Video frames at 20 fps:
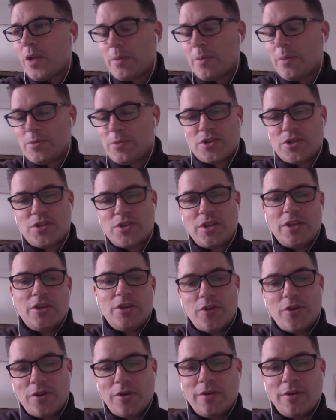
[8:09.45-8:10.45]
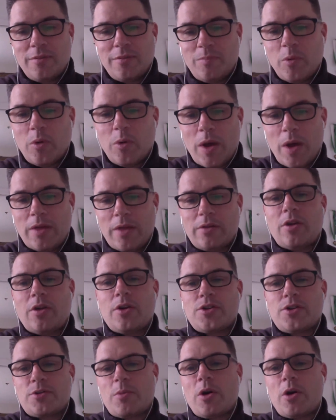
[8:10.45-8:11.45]
just that you're in a rather
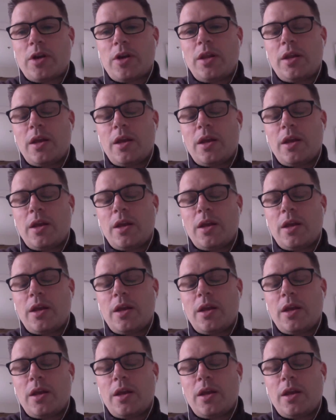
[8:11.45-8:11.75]
large market.